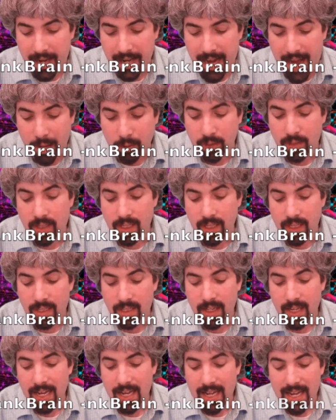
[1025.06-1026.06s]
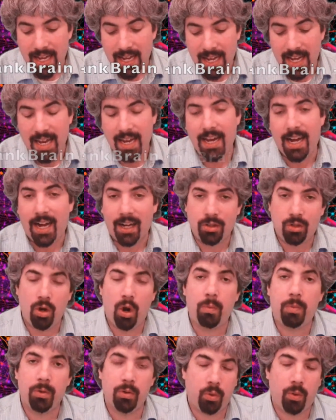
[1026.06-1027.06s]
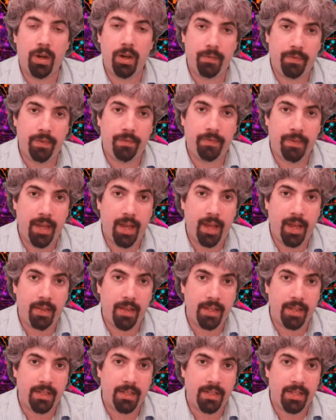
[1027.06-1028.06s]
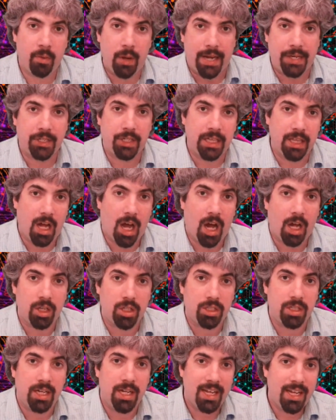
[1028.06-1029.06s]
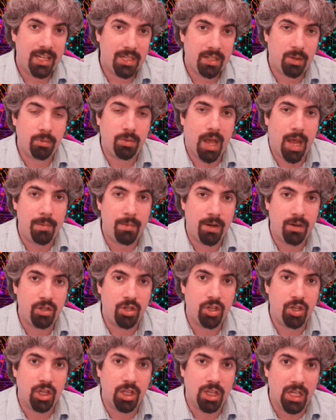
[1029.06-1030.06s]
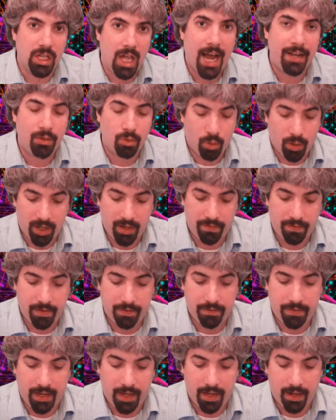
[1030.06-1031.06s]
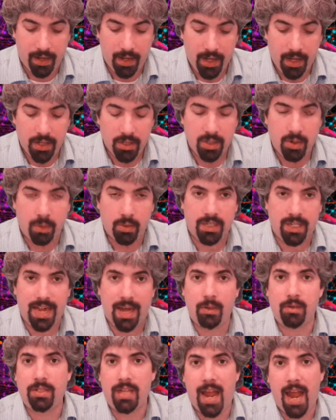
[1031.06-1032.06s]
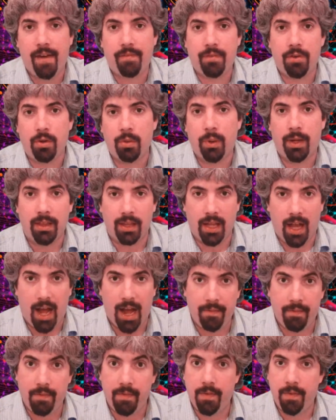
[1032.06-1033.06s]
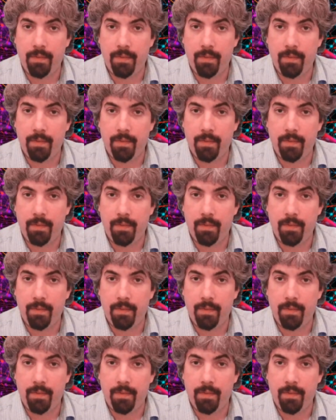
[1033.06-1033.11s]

announced this in October 2015, and it actually launched sometime in July 2015. So it was announced after it went live.